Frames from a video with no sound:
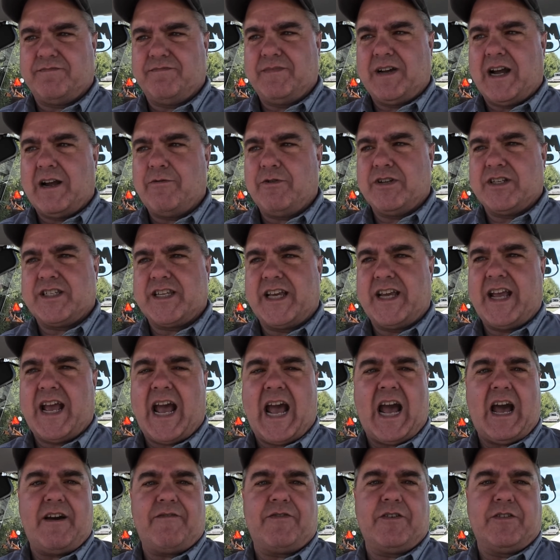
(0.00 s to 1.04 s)
I would say,
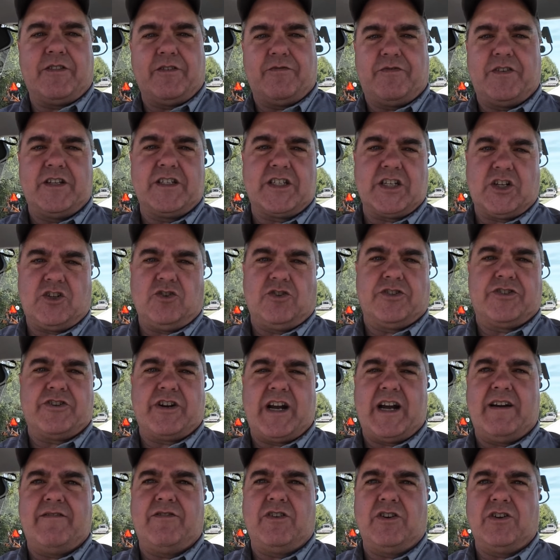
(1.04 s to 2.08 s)
half of the physical
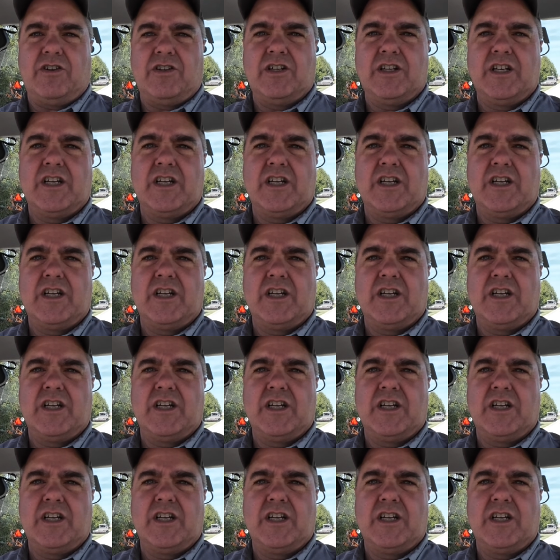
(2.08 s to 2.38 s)
travel